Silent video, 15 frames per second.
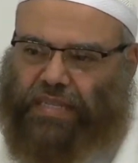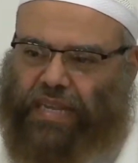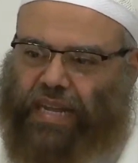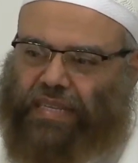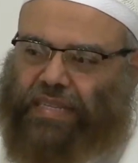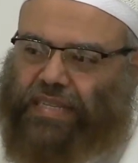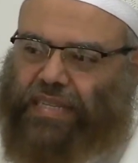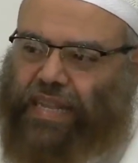But it's
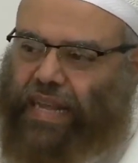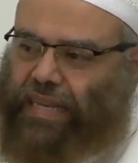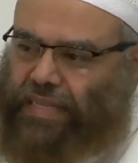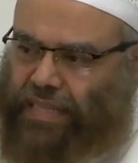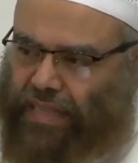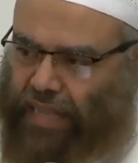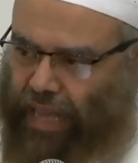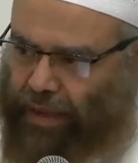not
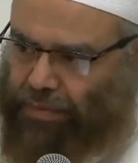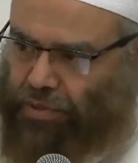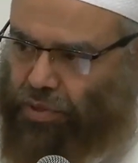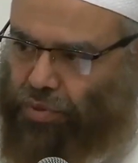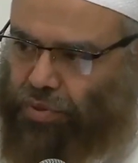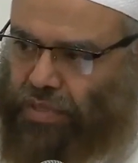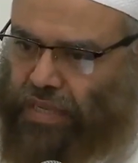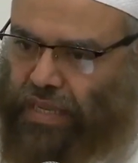dislikes in the
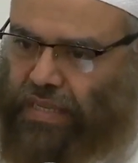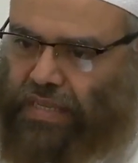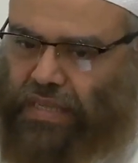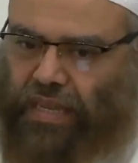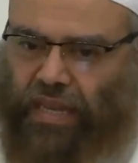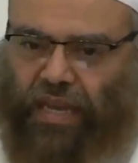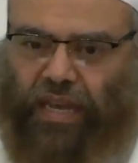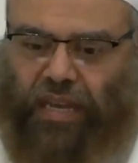absolute
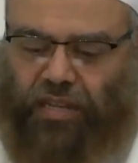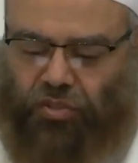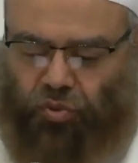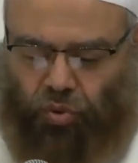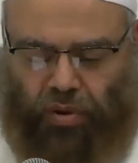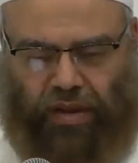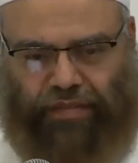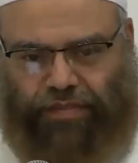sense.
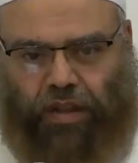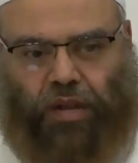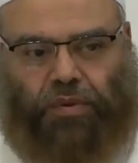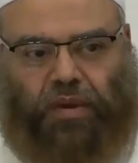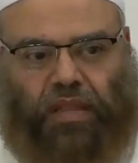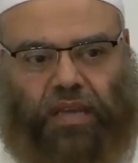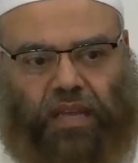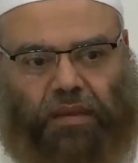It's only
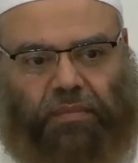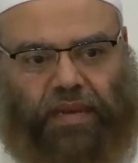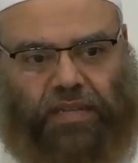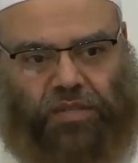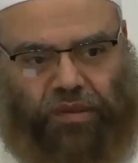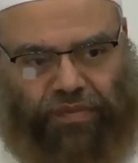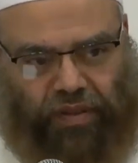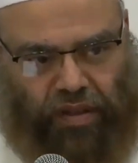following the
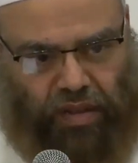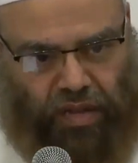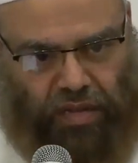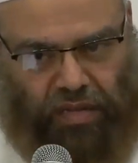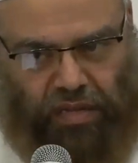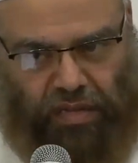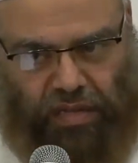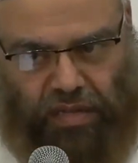commands of
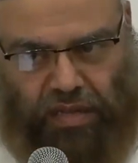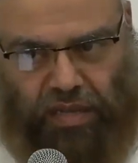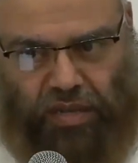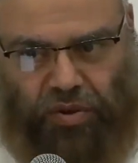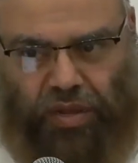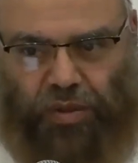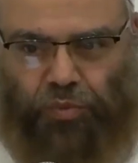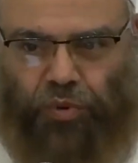Allah,
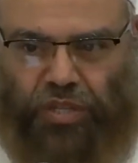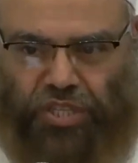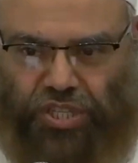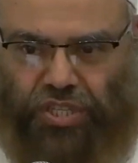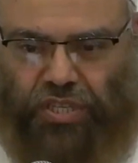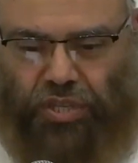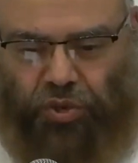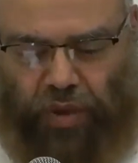right?
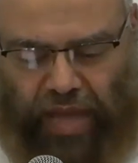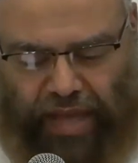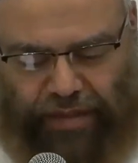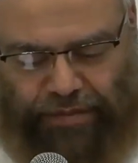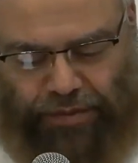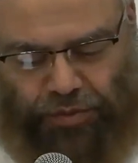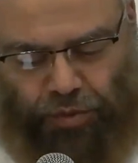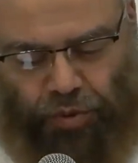Which you
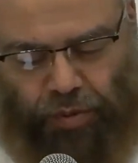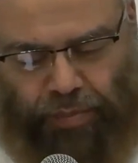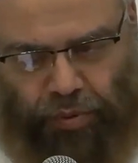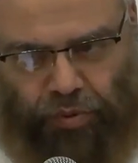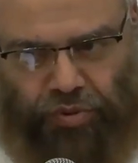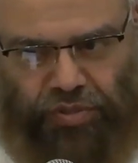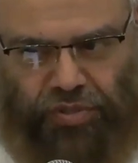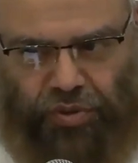have to
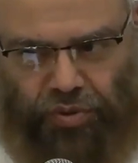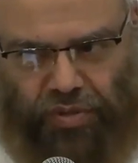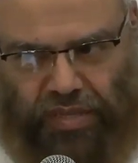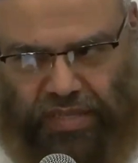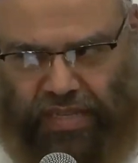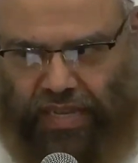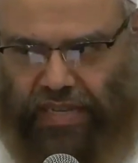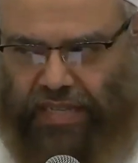oppose your
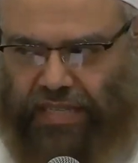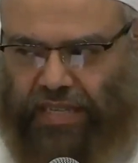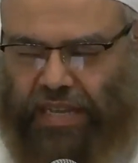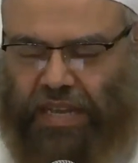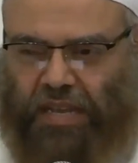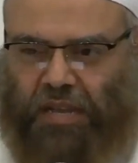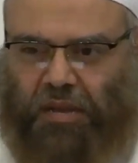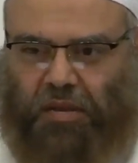desires.
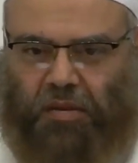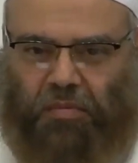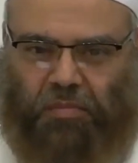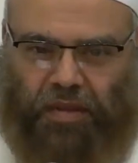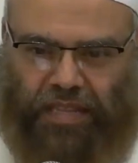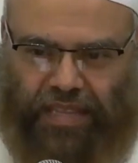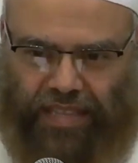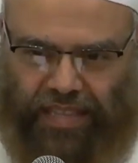
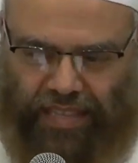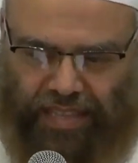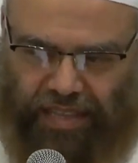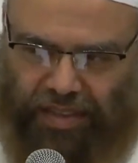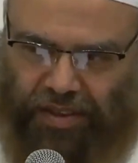But